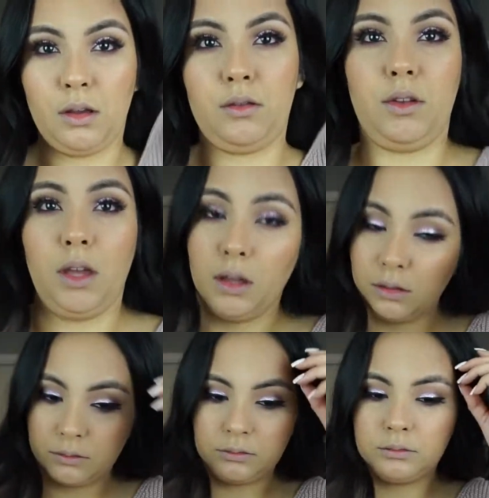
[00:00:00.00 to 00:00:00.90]
Okay,
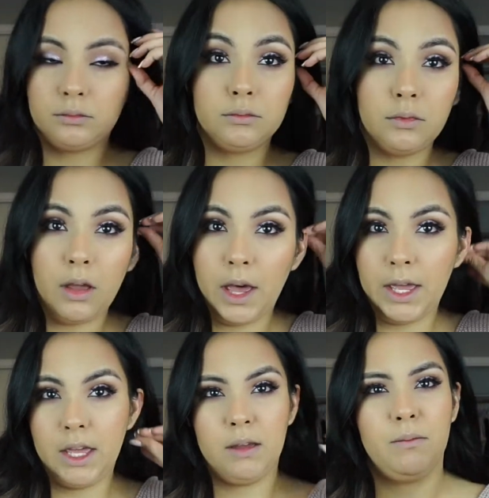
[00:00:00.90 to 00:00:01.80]
I
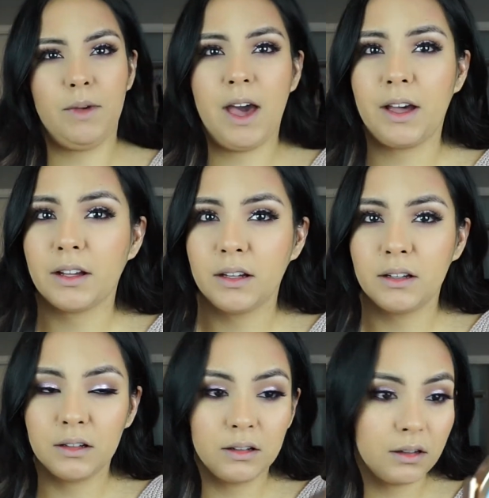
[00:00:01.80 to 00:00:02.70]
am back.
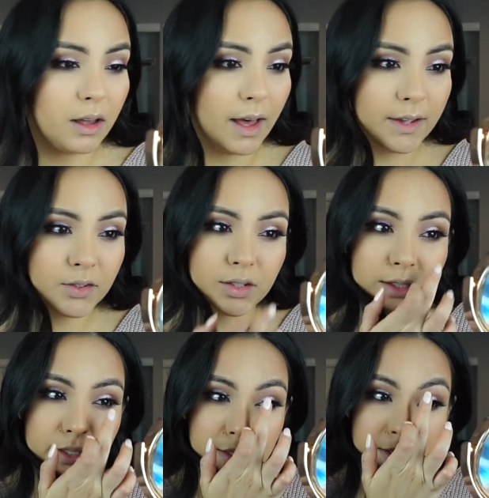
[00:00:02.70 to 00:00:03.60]
I
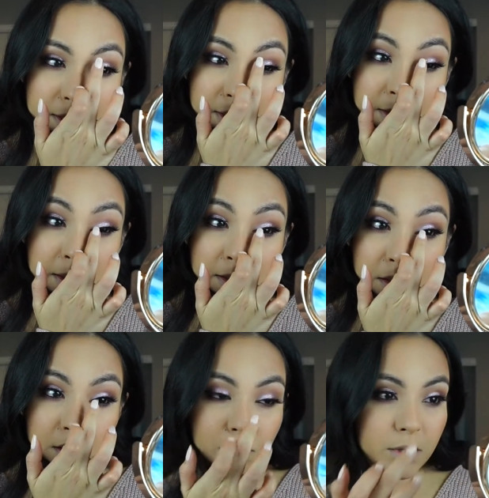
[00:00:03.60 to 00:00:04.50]
just
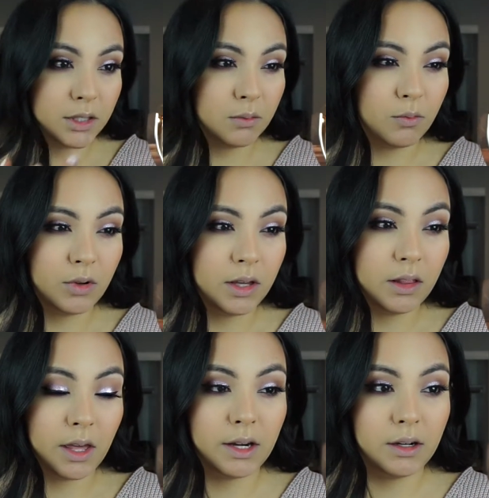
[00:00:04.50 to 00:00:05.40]
put some wing
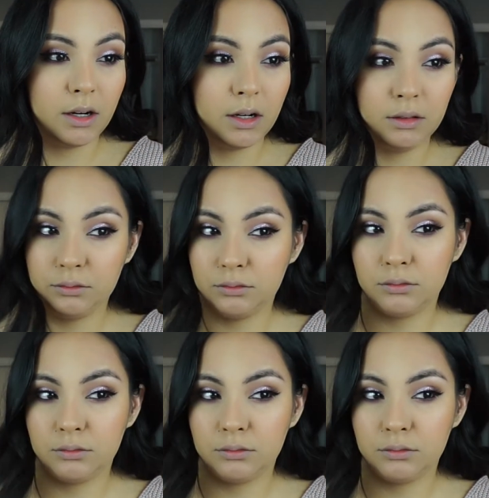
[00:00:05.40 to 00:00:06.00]
liner.